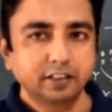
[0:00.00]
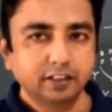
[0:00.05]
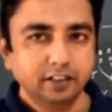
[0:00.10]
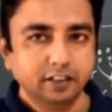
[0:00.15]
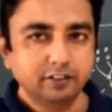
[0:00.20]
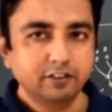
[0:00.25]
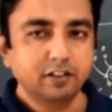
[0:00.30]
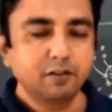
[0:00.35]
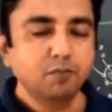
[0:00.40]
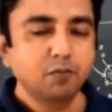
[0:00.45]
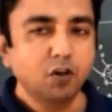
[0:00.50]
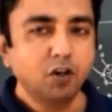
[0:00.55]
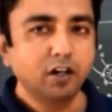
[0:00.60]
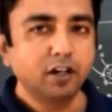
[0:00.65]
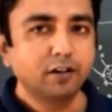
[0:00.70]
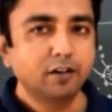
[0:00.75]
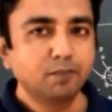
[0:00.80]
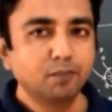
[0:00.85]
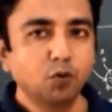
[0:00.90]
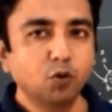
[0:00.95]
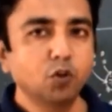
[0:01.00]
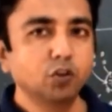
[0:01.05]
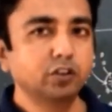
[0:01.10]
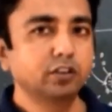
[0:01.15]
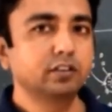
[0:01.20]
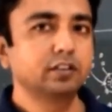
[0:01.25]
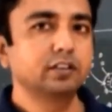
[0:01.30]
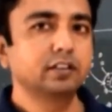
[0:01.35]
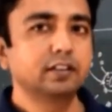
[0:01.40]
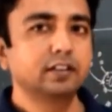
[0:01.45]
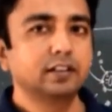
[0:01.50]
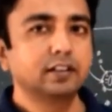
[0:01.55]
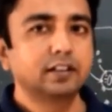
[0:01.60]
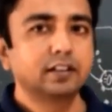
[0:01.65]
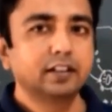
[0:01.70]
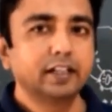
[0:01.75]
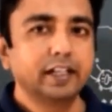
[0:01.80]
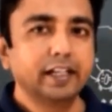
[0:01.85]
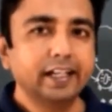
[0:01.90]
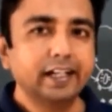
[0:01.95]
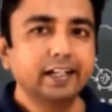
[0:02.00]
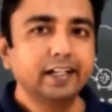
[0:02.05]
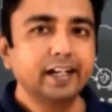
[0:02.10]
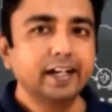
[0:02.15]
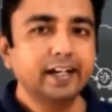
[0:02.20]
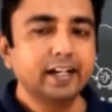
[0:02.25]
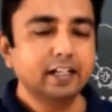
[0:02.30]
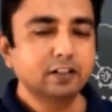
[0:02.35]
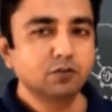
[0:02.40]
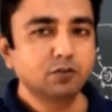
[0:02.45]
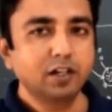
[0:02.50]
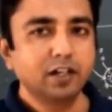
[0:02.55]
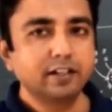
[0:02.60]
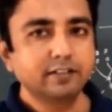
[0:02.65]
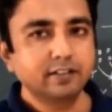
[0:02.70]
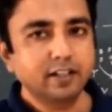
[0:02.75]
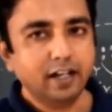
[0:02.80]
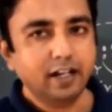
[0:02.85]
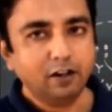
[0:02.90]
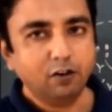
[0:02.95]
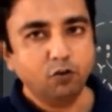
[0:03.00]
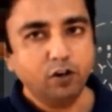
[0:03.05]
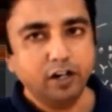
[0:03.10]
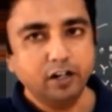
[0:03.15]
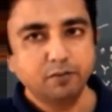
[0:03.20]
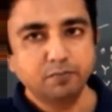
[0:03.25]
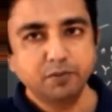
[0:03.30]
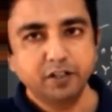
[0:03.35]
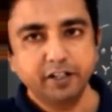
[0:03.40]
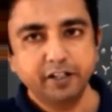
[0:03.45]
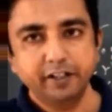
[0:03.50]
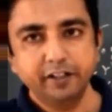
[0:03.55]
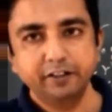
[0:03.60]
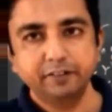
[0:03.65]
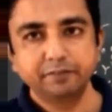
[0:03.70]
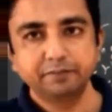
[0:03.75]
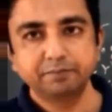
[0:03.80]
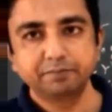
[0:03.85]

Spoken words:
involved in both innate as well as acquired immunity.